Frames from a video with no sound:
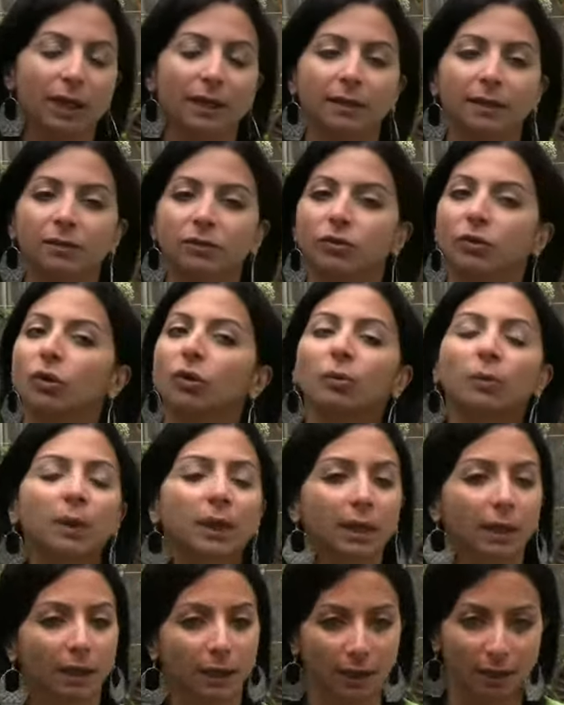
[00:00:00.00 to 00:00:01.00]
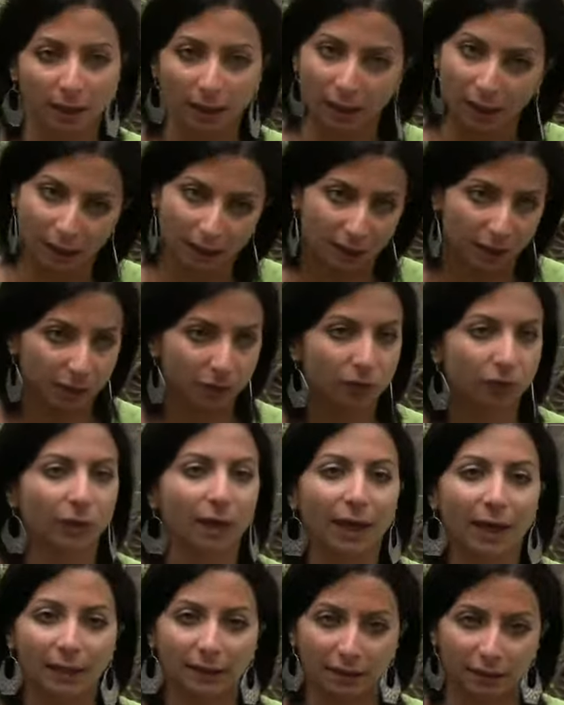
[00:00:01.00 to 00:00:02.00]
and it took me a year to
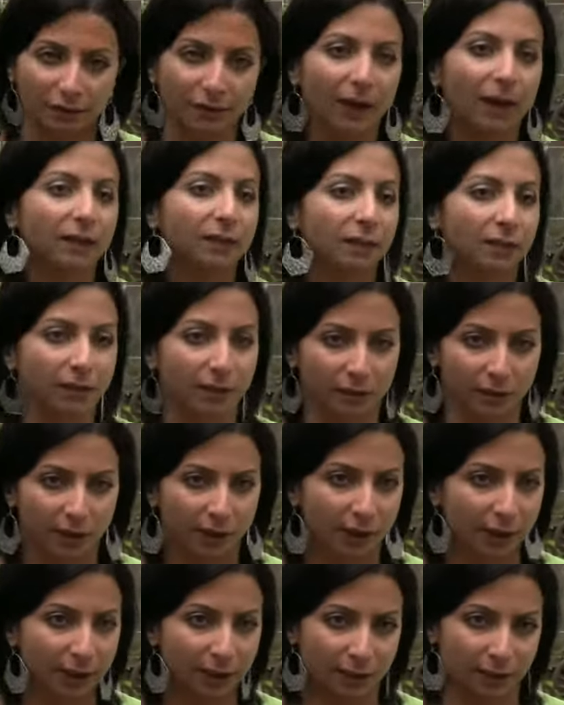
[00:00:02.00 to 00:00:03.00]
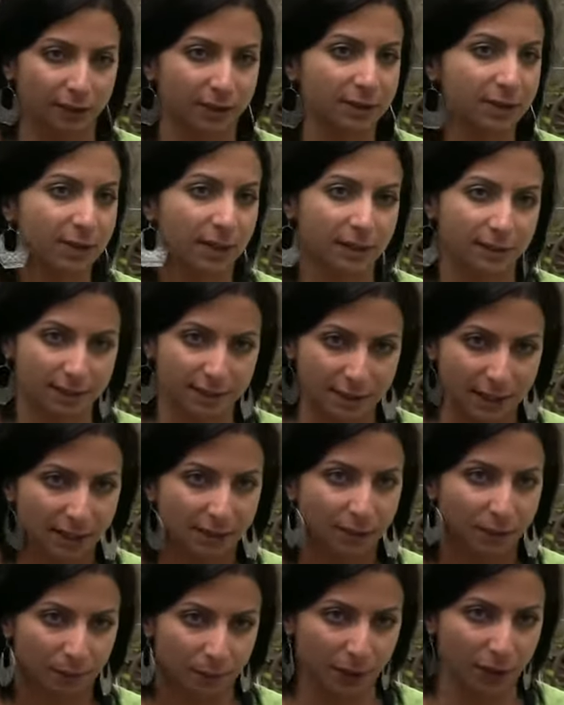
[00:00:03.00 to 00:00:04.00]
get finally the clearance and
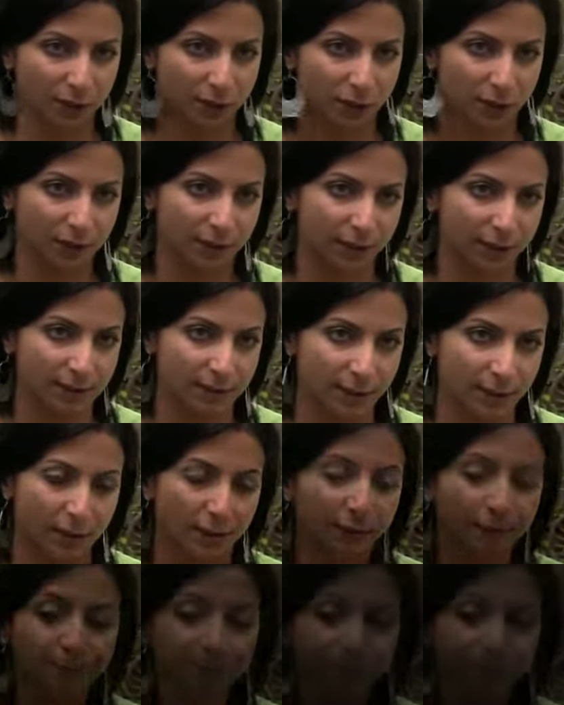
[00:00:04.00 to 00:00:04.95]
set the project in there.